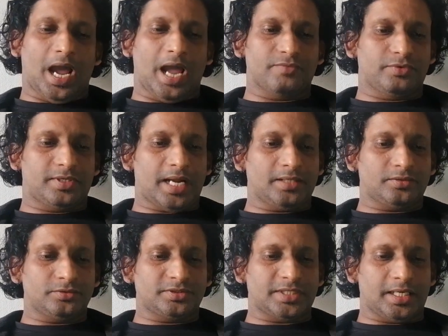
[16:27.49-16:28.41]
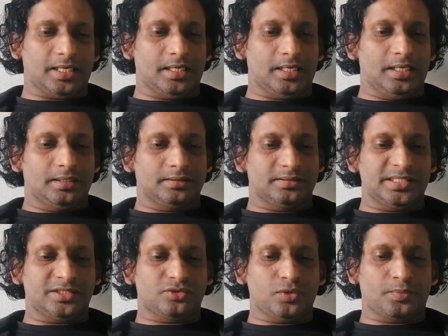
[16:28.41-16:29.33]
I would like to say
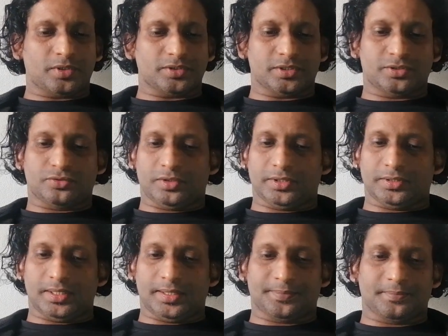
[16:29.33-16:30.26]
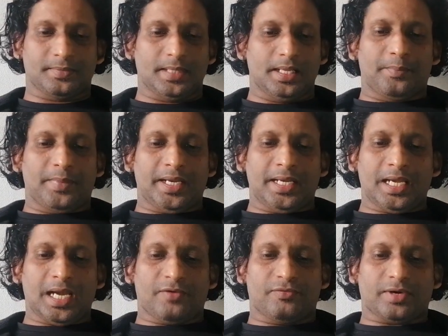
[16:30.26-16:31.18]
these two processes together, many
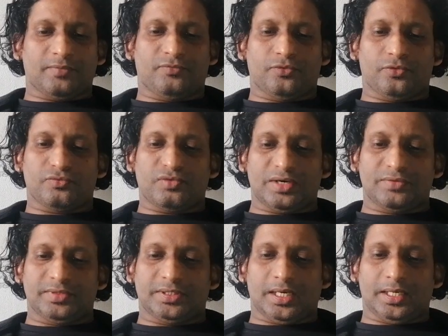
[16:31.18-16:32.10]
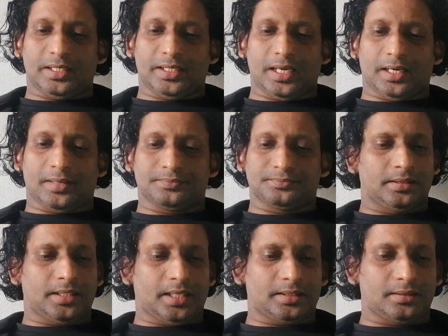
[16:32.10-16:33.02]
have come forward with the idea
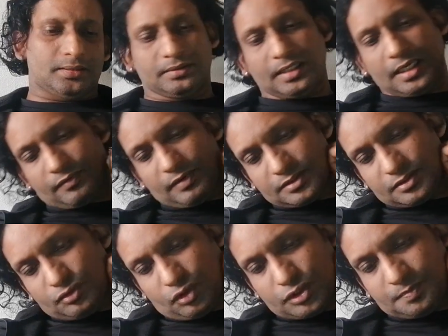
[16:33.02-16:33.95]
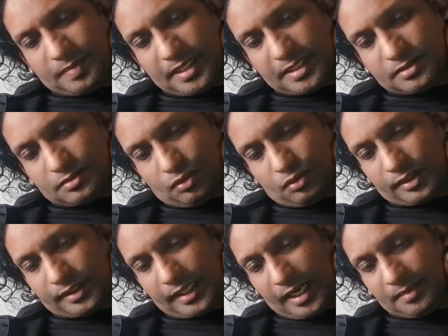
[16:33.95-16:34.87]
that there was no space
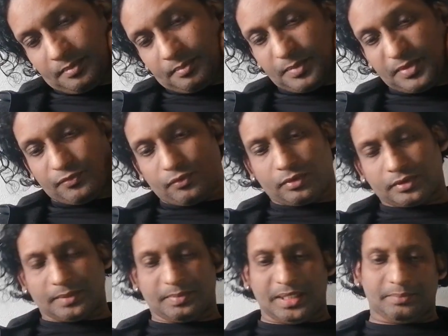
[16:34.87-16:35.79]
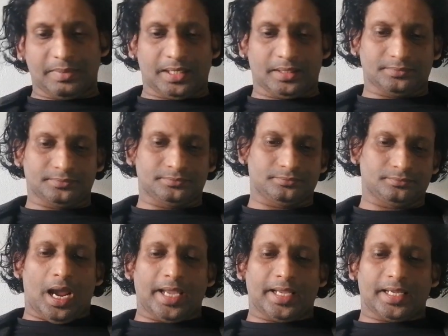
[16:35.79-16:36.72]
or time before the Big Bang.
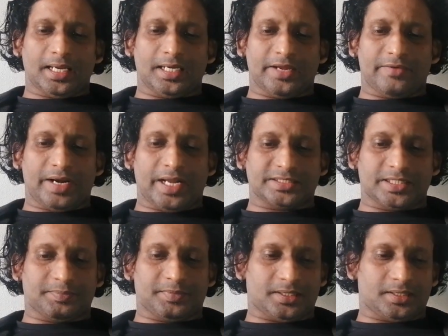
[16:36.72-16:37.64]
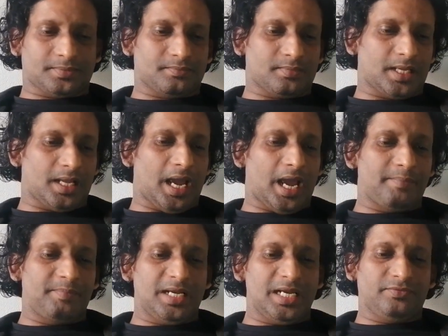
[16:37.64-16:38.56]
I can never accept it. I
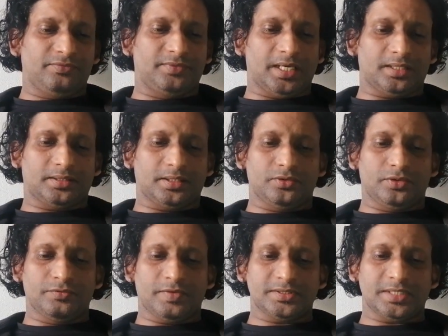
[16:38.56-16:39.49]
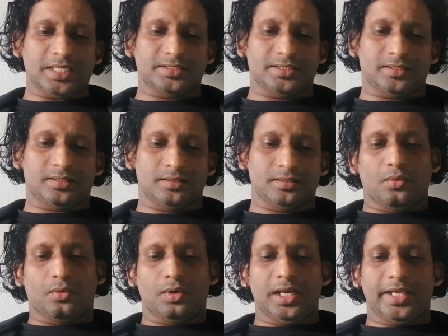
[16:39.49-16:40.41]
believe that the universe exists
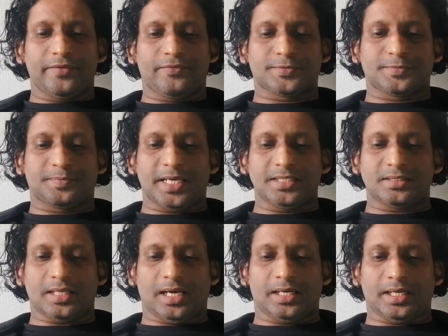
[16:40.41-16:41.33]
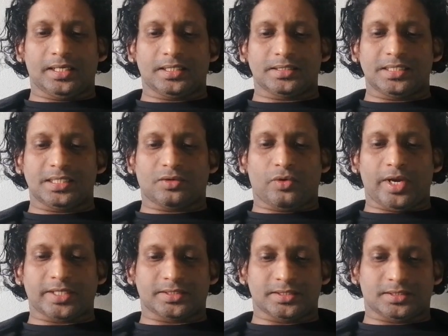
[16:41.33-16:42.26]
only if space and energy
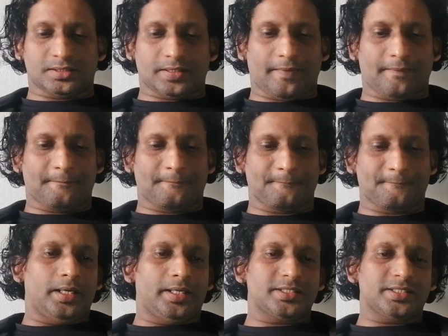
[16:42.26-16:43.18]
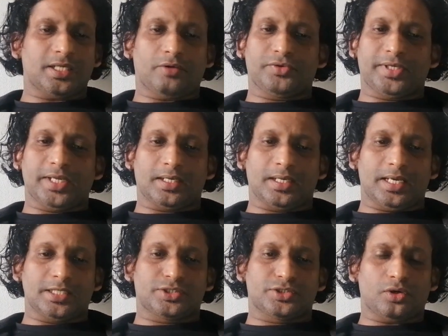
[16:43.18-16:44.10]
coexist. Let us now take
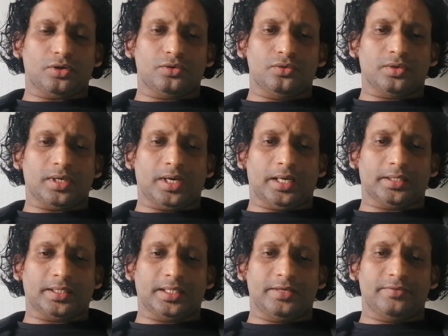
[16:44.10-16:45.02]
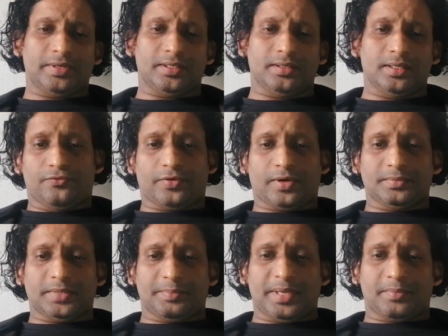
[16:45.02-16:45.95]
a short look at the event
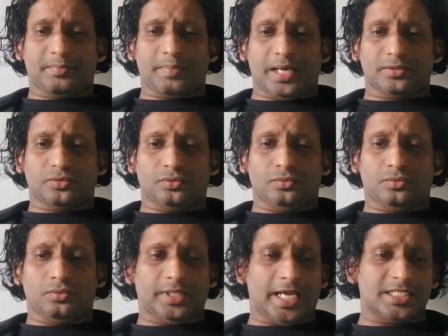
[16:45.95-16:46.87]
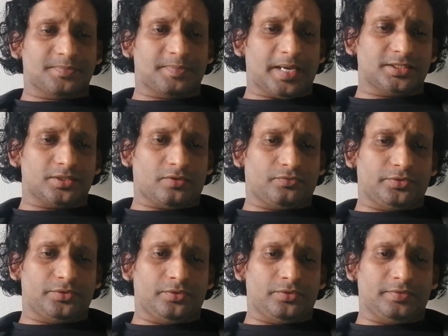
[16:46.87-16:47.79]
from the Big Bang to the expansion of
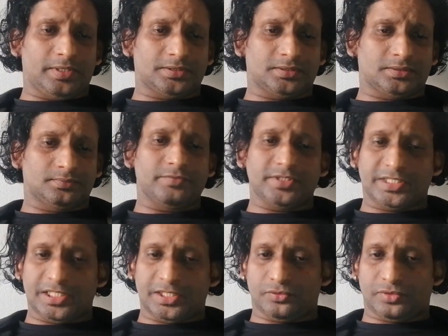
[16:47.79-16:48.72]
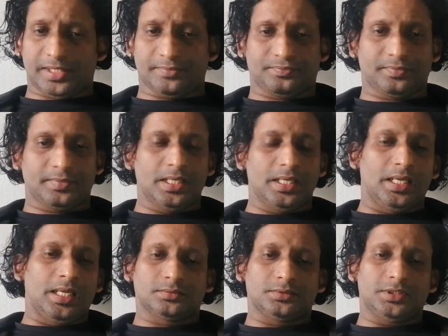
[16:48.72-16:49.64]
the universe we see today.
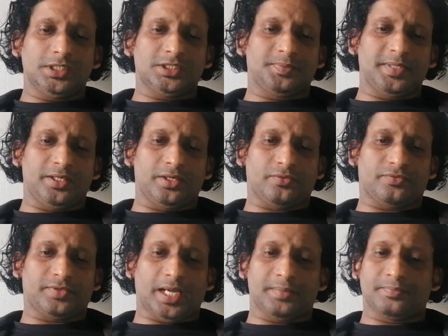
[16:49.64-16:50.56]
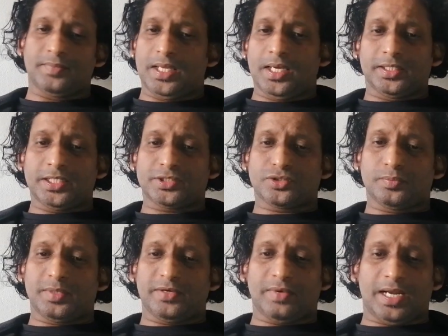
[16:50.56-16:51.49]
Each period of time needs to
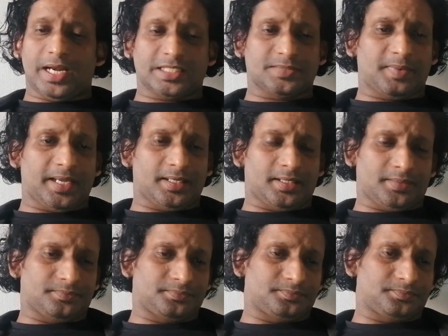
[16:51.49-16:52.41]
be well explained.